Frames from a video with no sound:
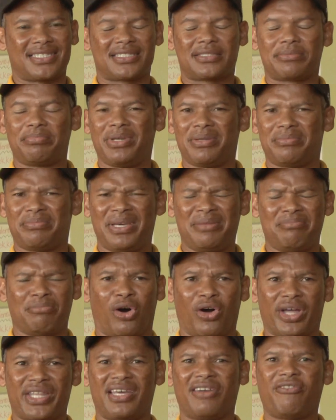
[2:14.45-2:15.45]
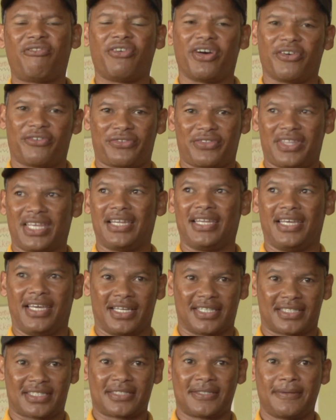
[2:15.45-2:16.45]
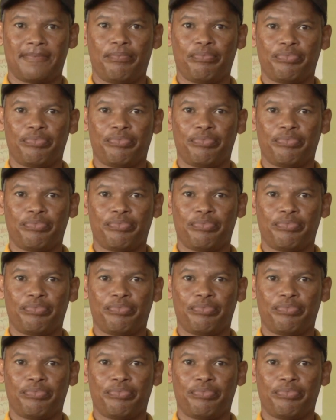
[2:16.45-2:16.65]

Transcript: It's been more than 15 years.